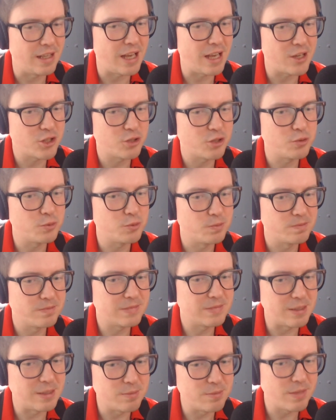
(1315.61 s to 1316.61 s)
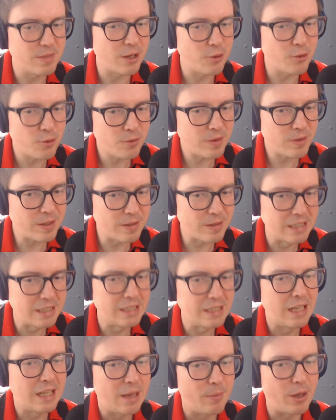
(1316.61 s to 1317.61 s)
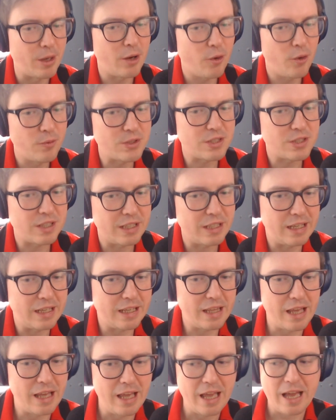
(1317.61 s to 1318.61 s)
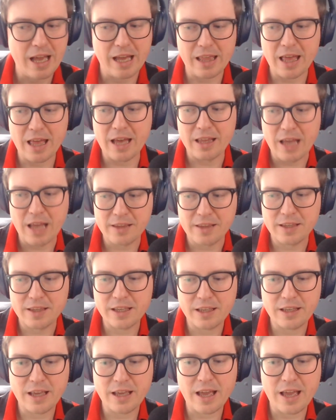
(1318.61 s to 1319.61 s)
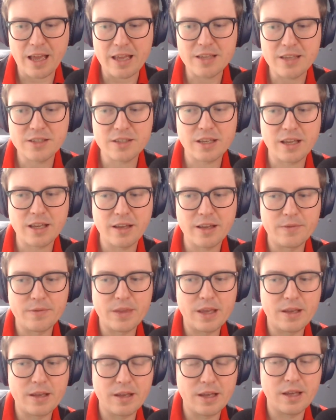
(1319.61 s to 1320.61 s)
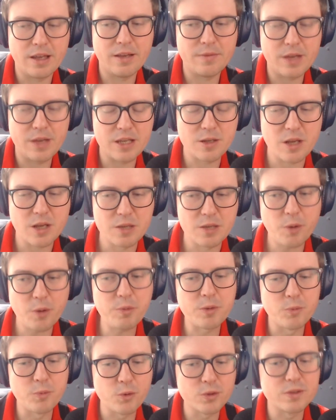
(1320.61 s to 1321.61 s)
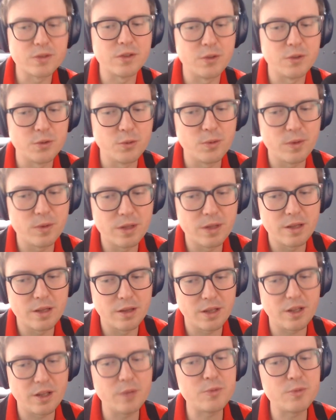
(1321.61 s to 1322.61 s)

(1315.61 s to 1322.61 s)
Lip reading: national team out of it. I mean, obviously, I think it is. It's probably more to do